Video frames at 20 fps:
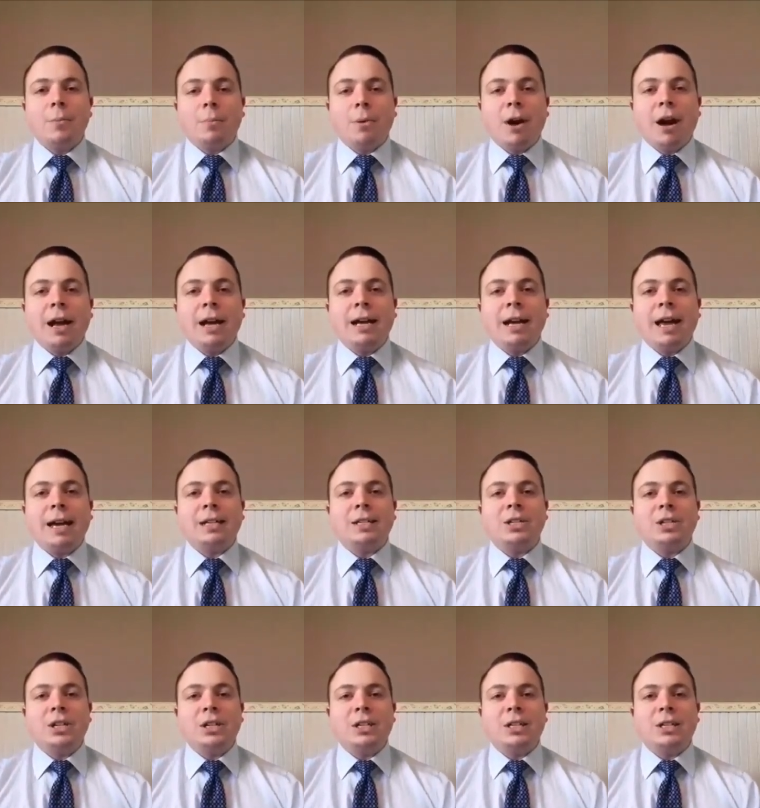Pray and
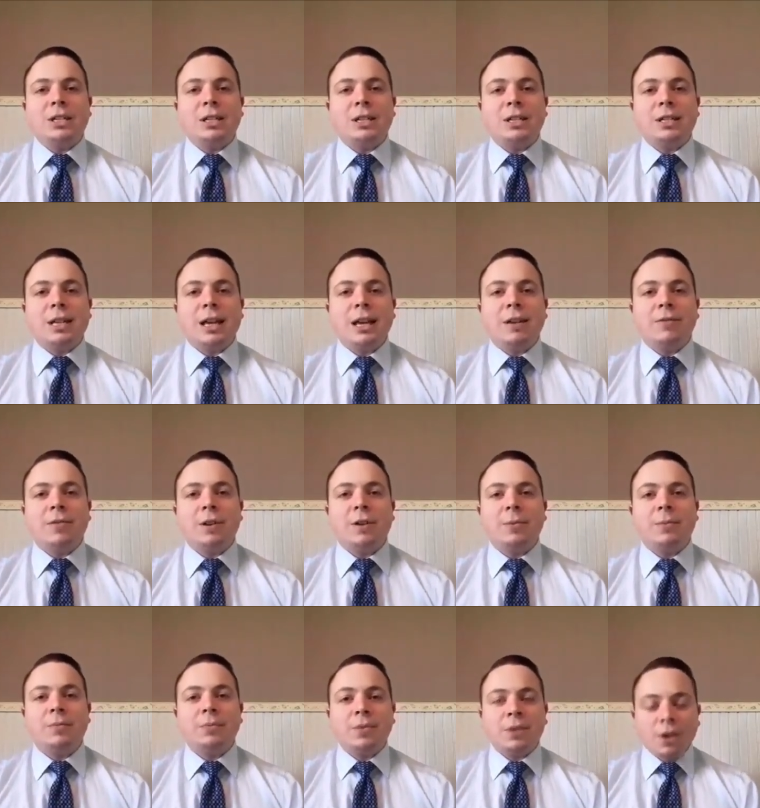ask Jesus to save you.
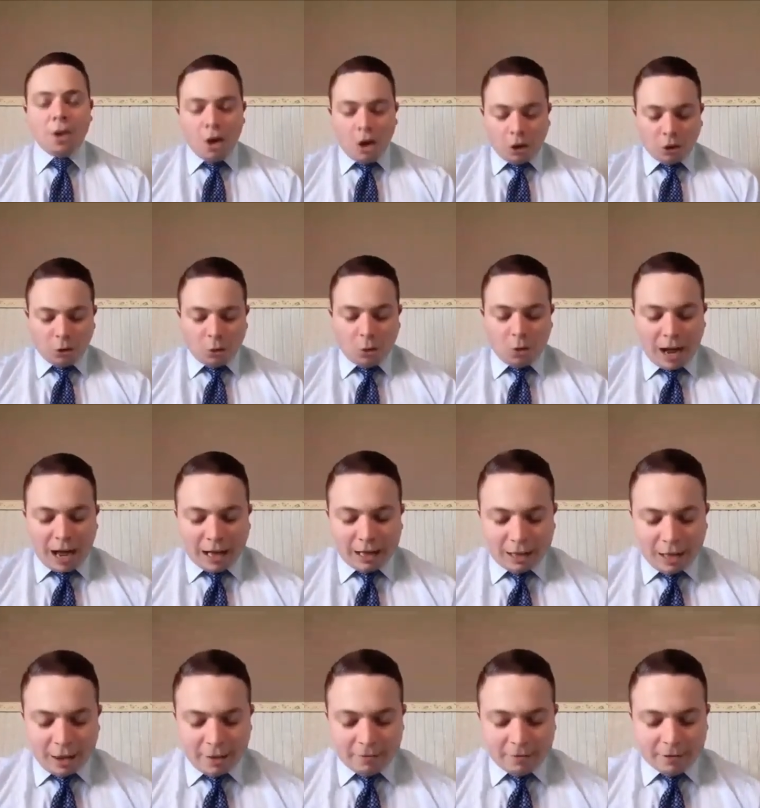Lord, I
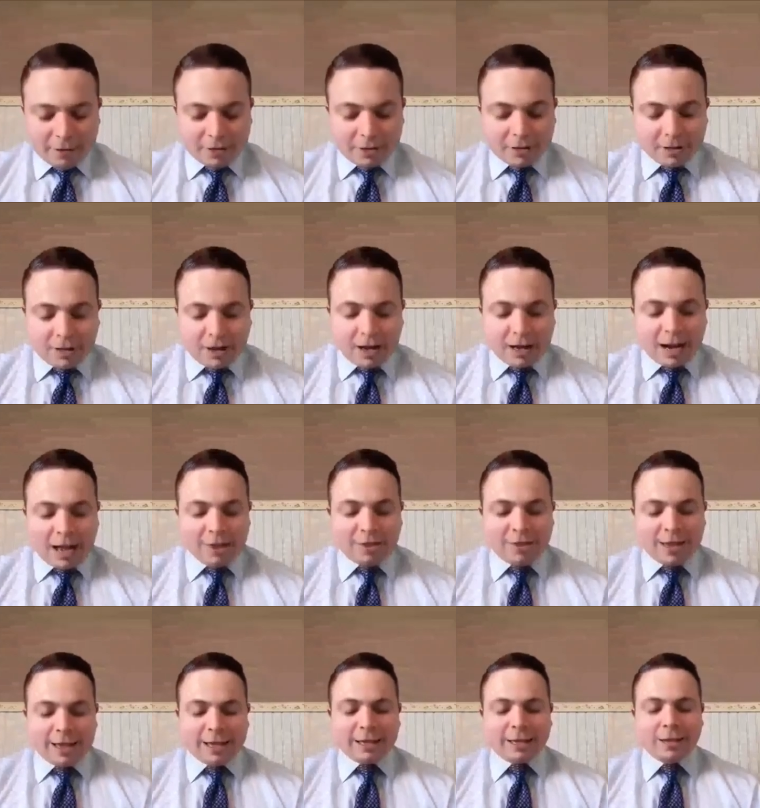love you. God, I
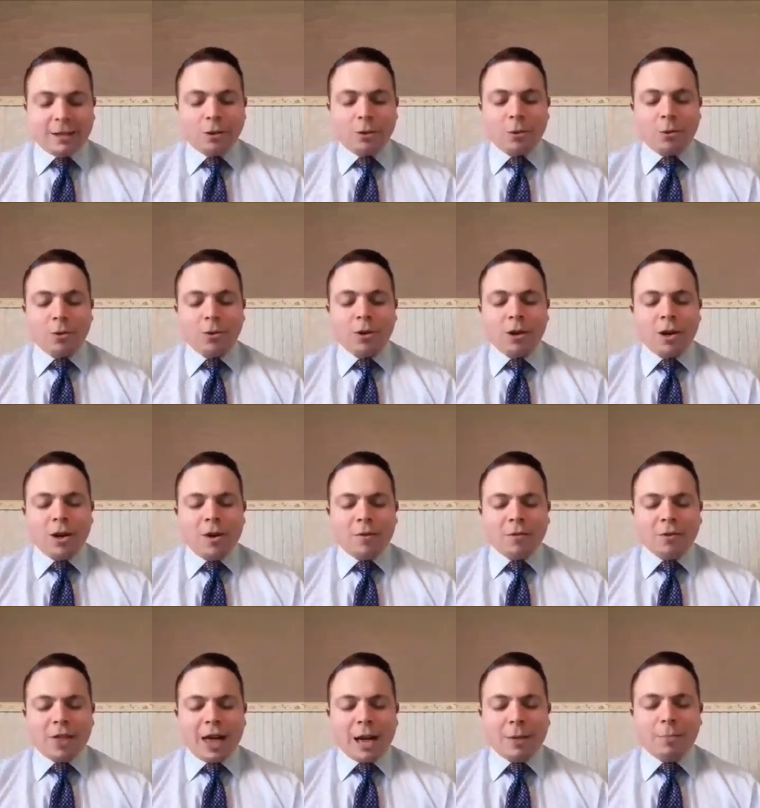thank you, Lord,
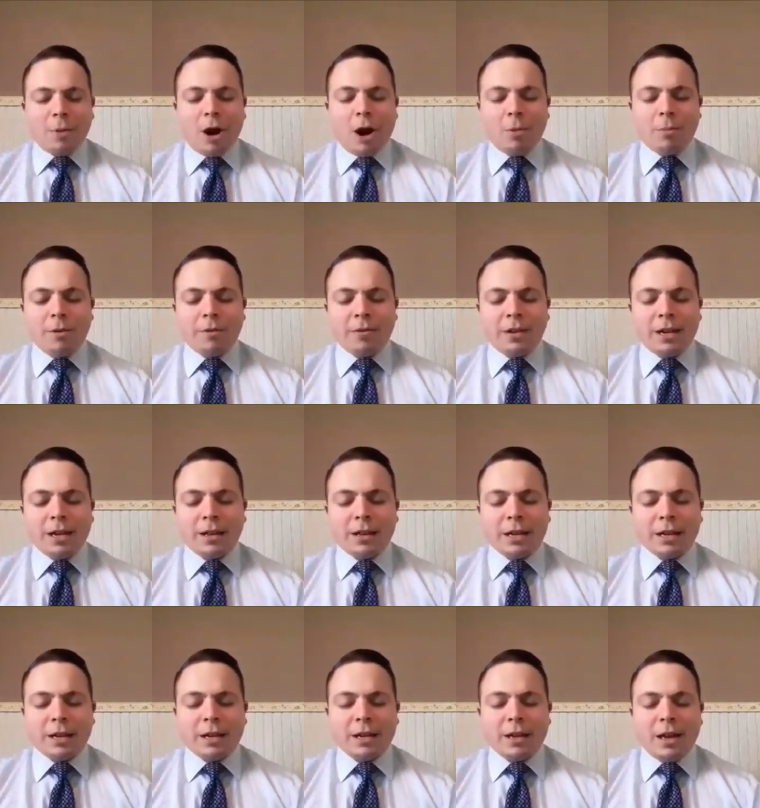for that balm of
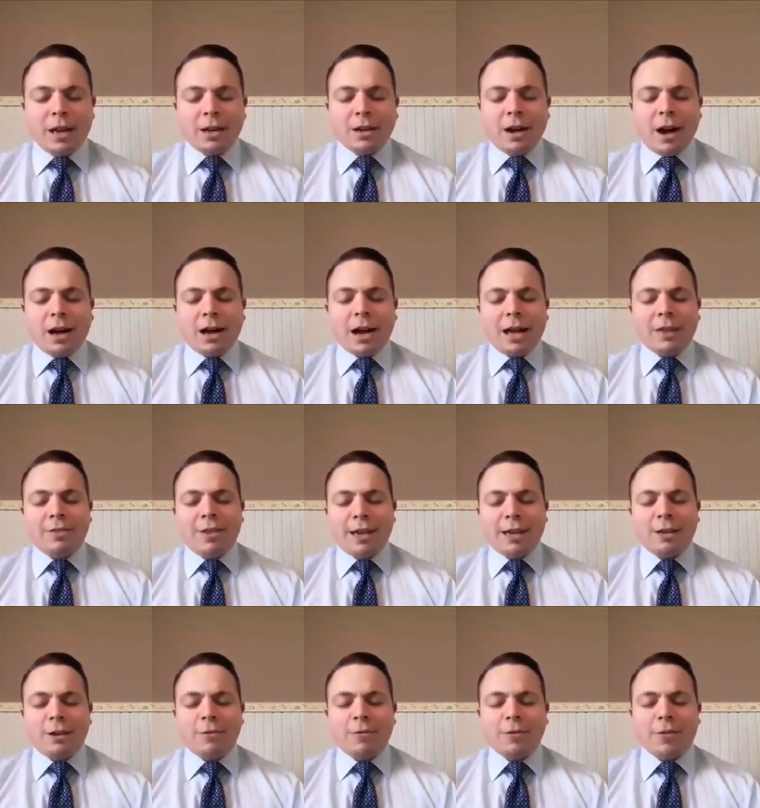Gilead. God, I
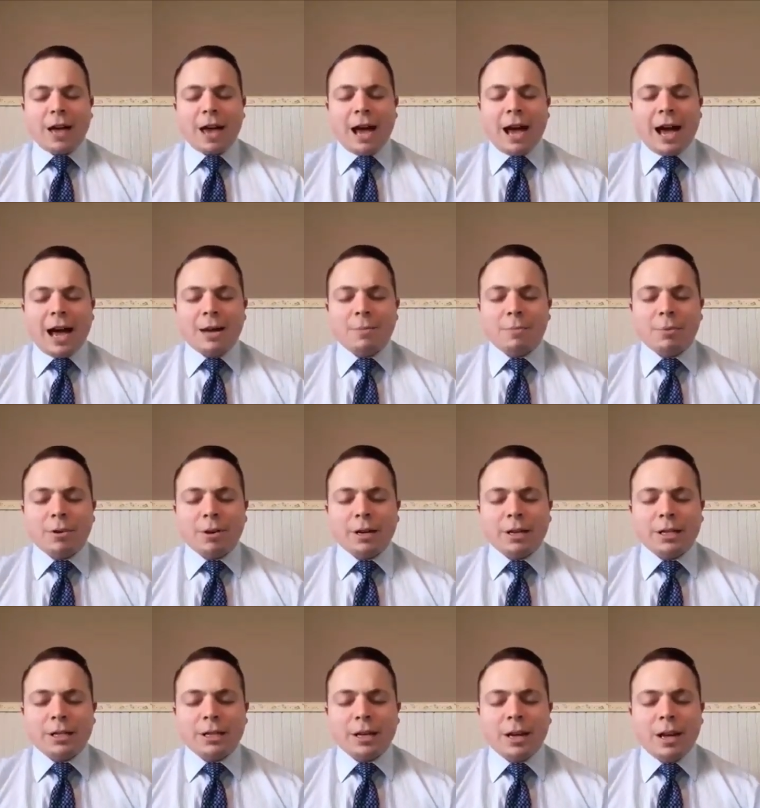thank you for that high
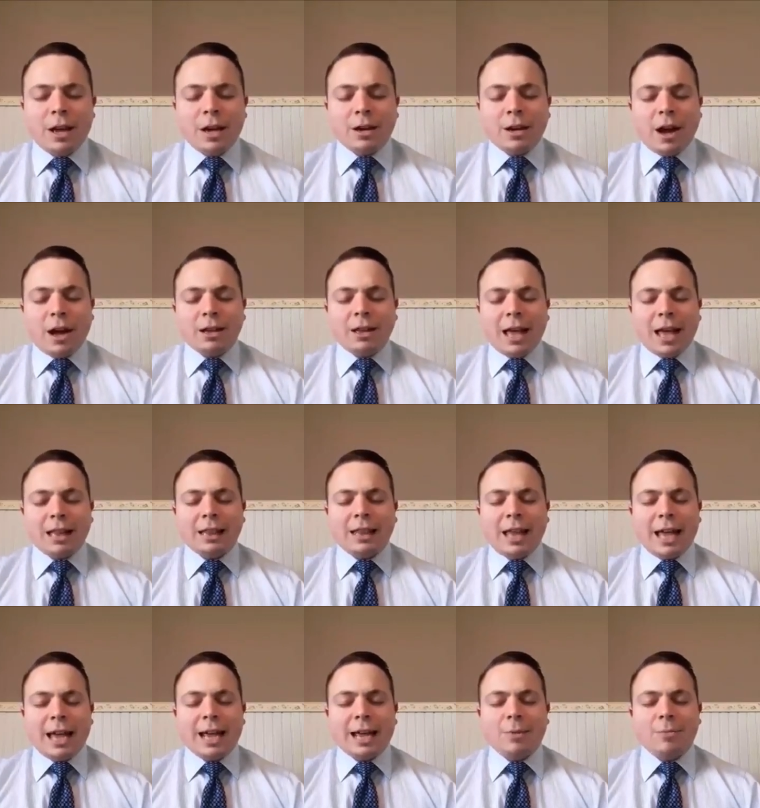priest. God, that
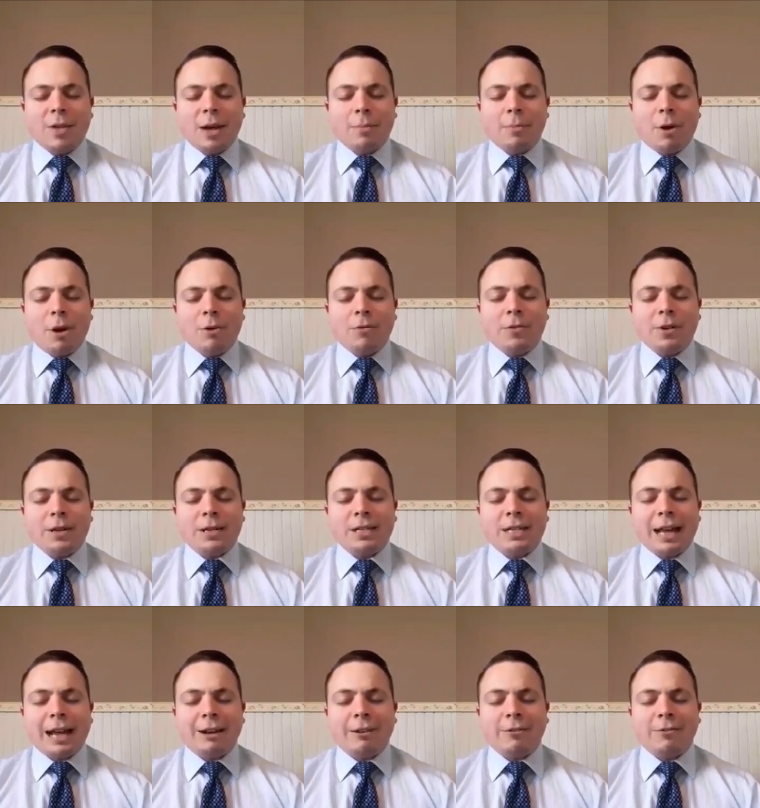lamb, that perfect
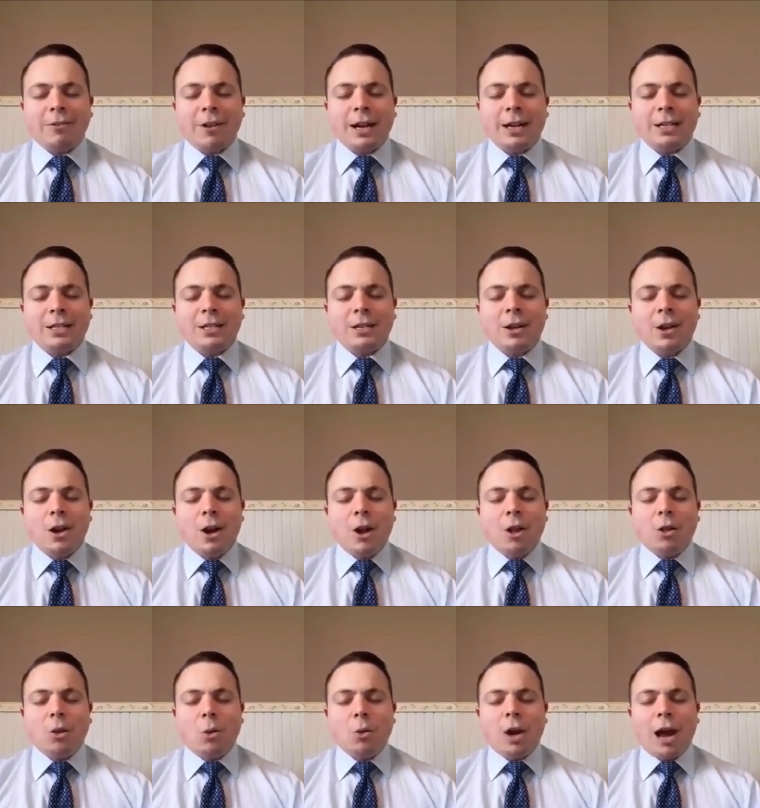sacrifice.
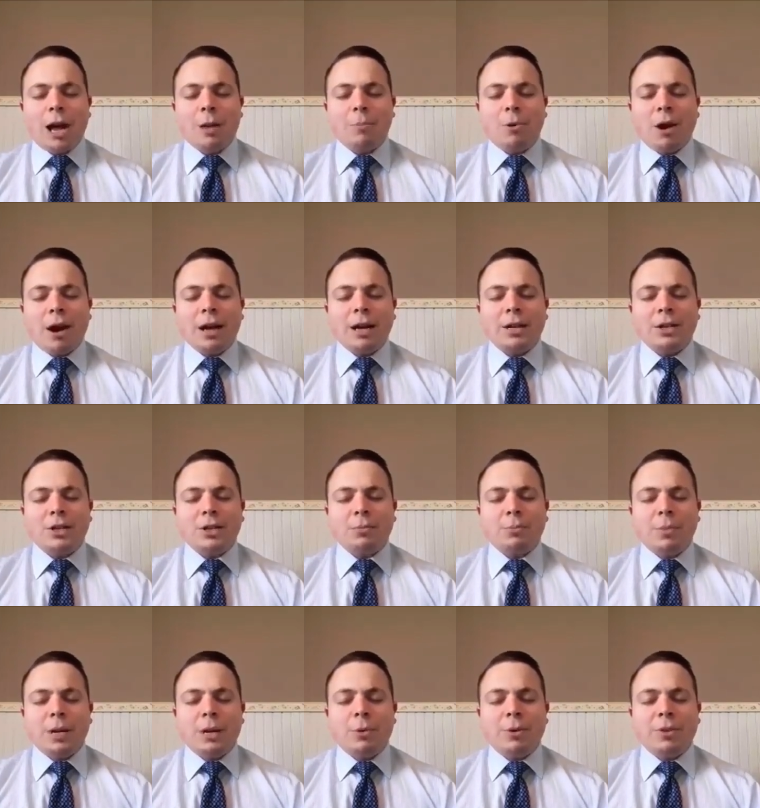Lord, I pray you
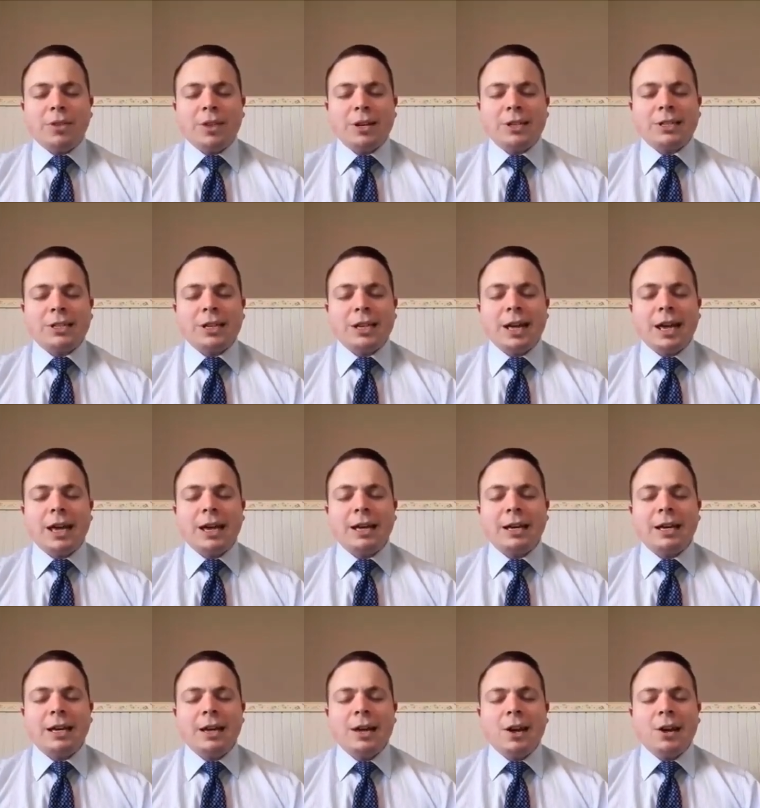just be with us today.